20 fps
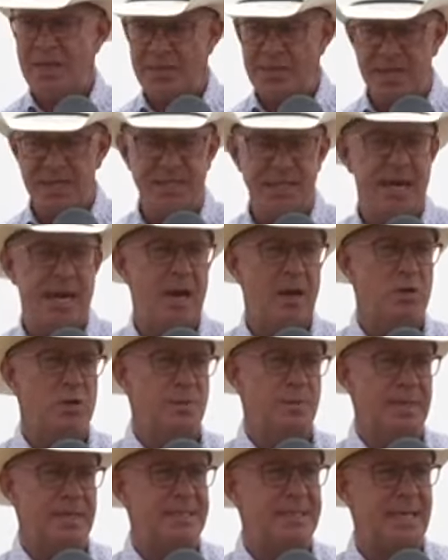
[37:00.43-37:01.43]
This
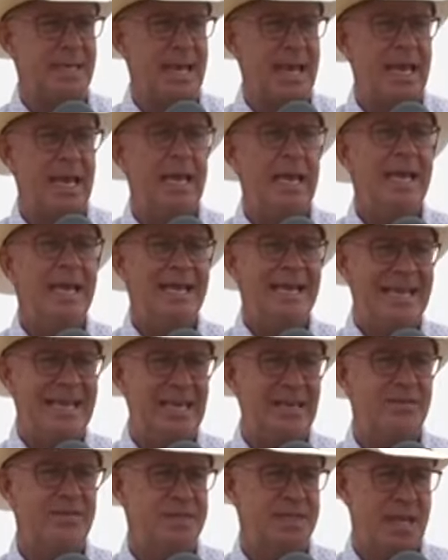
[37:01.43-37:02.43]
announcement today
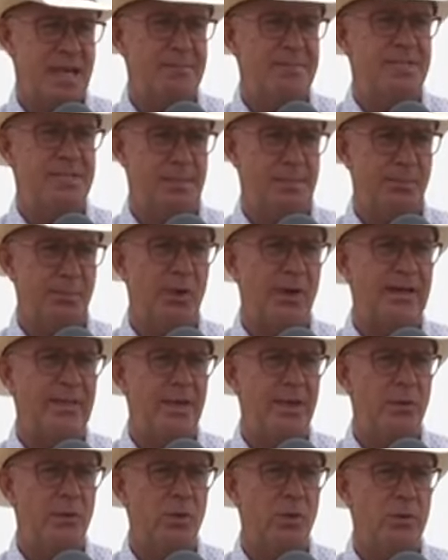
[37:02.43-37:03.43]
gives them some
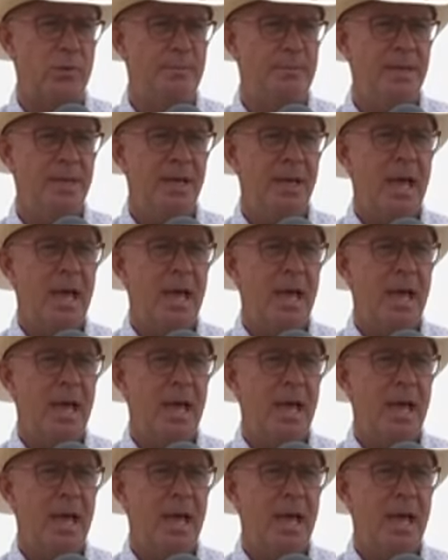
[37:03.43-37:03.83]
breathing room